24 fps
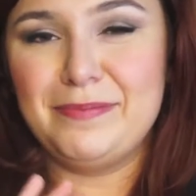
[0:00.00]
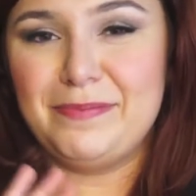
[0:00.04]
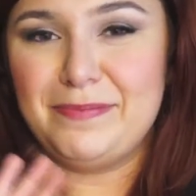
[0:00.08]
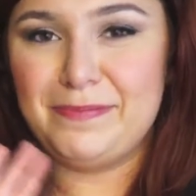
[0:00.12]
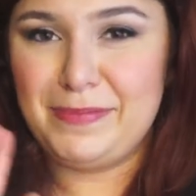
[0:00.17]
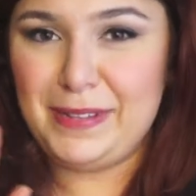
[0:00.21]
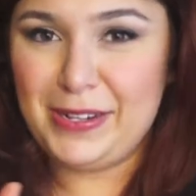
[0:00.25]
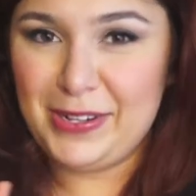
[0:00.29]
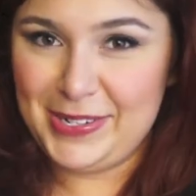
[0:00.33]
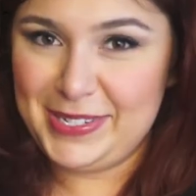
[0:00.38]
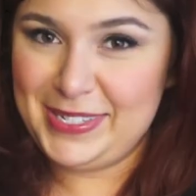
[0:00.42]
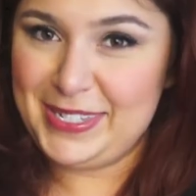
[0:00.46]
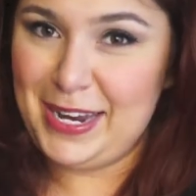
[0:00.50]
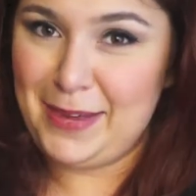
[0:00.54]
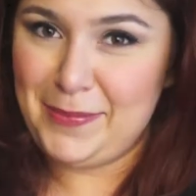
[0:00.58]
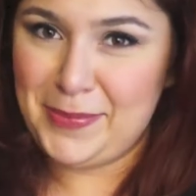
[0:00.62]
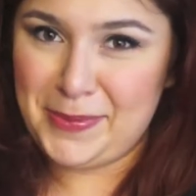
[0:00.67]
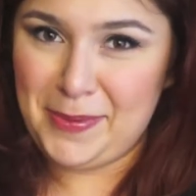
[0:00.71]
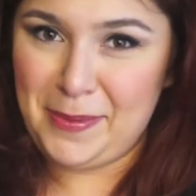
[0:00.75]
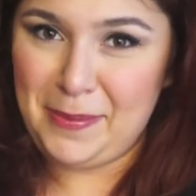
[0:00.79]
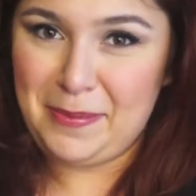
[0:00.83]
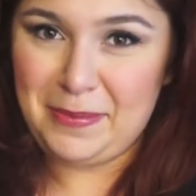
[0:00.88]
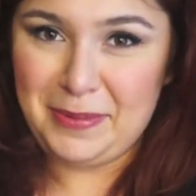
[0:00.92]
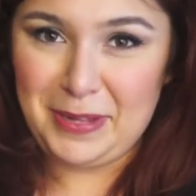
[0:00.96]
beer
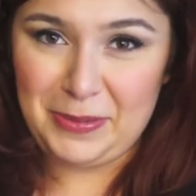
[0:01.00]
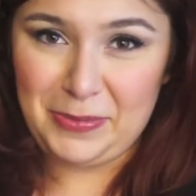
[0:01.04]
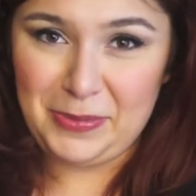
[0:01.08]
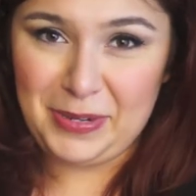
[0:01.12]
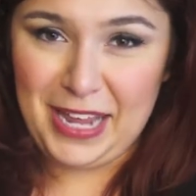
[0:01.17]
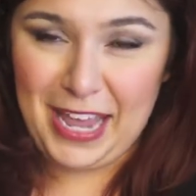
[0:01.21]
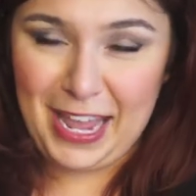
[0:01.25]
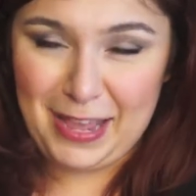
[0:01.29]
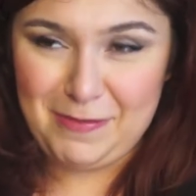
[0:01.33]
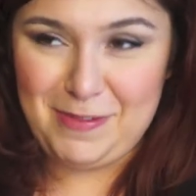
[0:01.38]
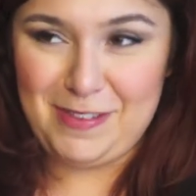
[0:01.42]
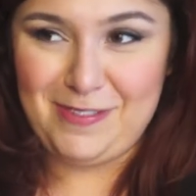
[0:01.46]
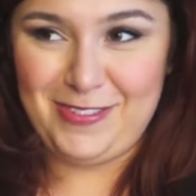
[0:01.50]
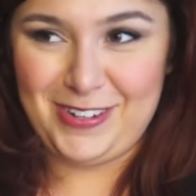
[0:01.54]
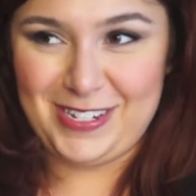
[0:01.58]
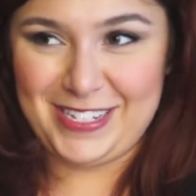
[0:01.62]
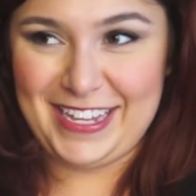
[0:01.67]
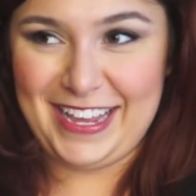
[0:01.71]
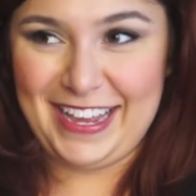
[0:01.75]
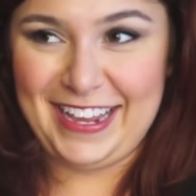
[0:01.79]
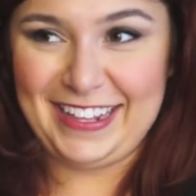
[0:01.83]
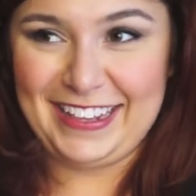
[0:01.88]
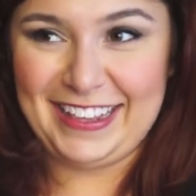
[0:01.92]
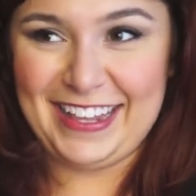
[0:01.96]
snobs probably would hate me for
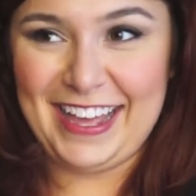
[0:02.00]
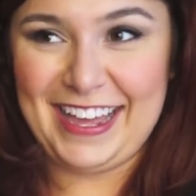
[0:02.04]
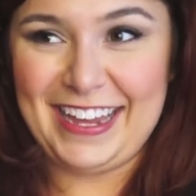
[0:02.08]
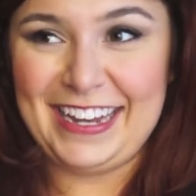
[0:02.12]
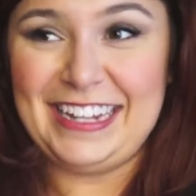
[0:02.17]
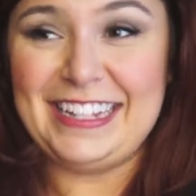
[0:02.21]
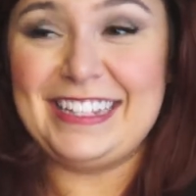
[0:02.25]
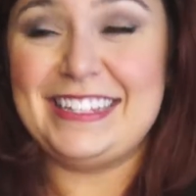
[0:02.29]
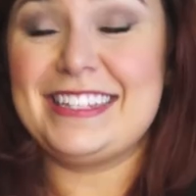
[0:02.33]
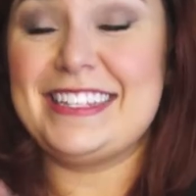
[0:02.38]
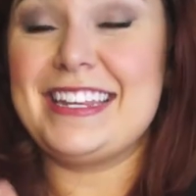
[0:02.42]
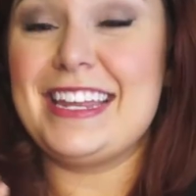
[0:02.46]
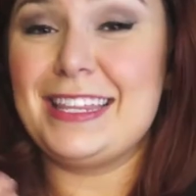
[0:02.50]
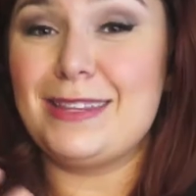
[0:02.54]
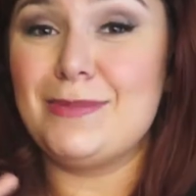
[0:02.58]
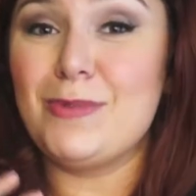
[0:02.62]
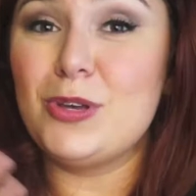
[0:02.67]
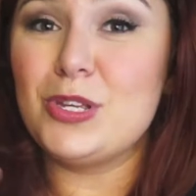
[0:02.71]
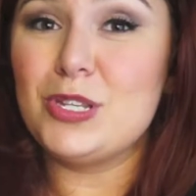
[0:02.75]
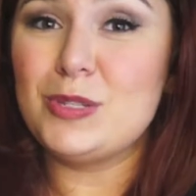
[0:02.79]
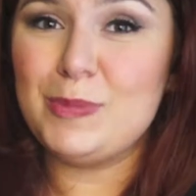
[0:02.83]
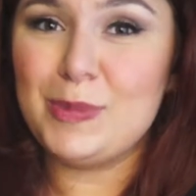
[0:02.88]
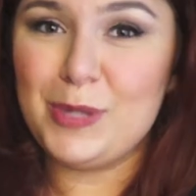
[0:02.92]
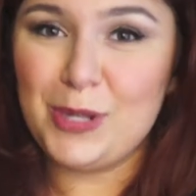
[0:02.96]
saying that, and it's not the
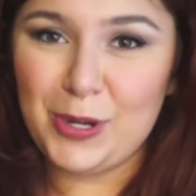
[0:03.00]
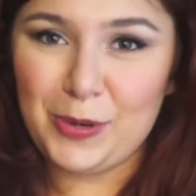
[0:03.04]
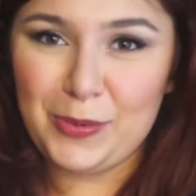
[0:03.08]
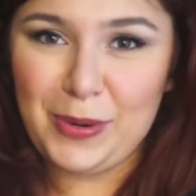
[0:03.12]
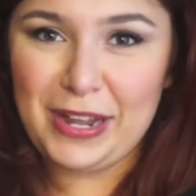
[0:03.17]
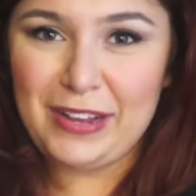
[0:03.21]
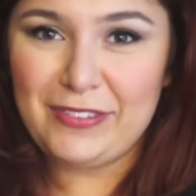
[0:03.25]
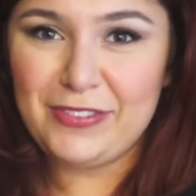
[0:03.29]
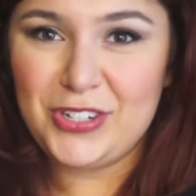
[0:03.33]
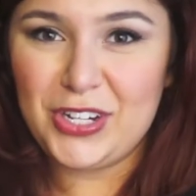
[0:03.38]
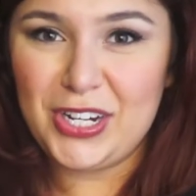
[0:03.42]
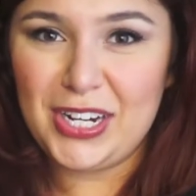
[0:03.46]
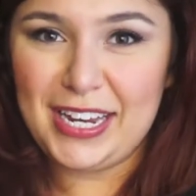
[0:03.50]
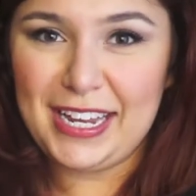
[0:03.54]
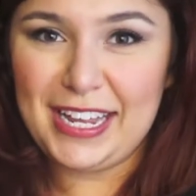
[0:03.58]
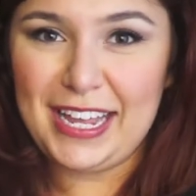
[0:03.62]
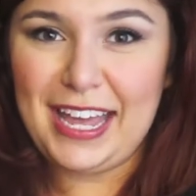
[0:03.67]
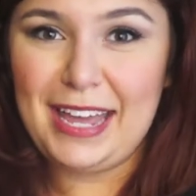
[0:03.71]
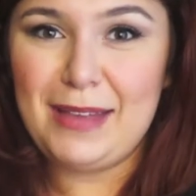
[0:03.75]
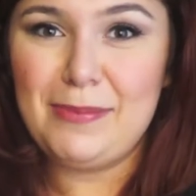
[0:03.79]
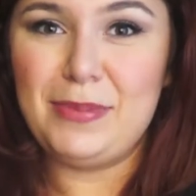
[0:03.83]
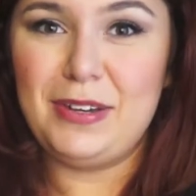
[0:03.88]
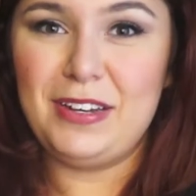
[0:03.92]
most pure way of drinking it,